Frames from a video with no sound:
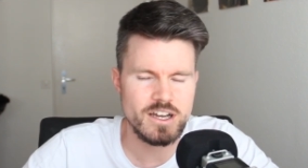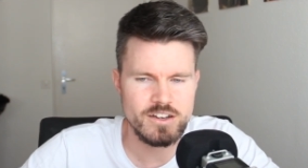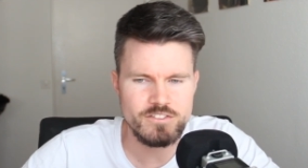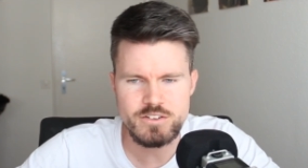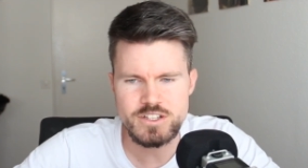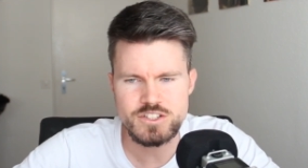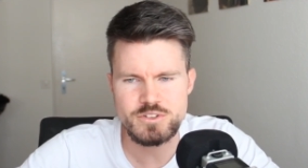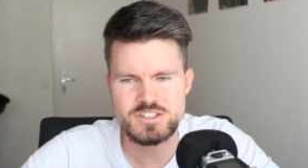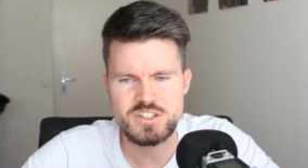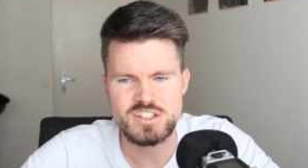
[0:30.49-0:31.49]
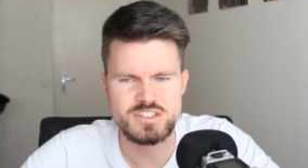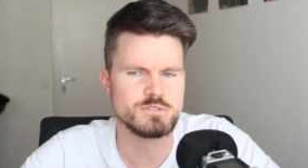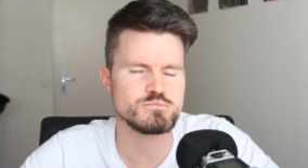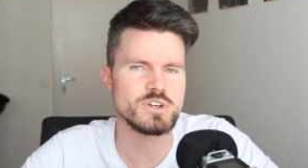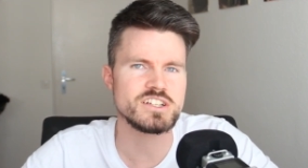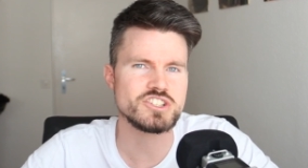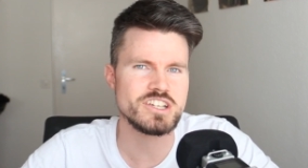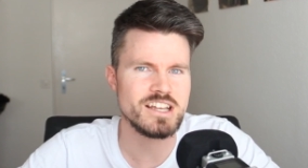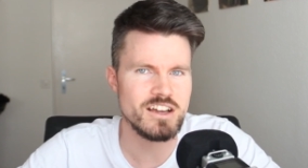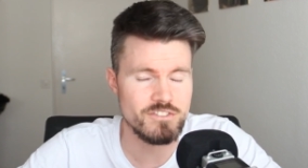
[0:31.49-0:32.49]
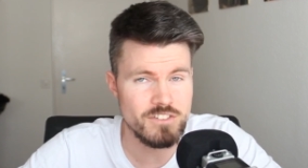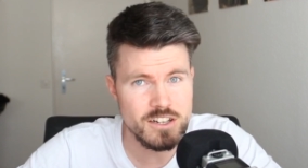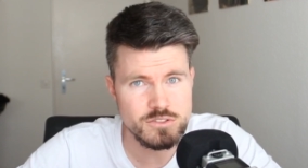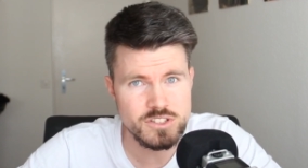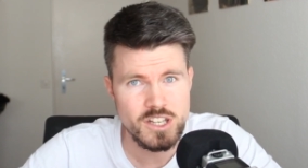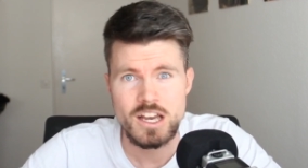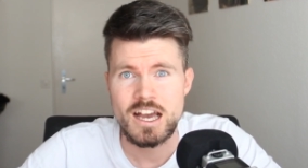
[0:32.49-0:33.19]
a very interesting spreadsheet I found.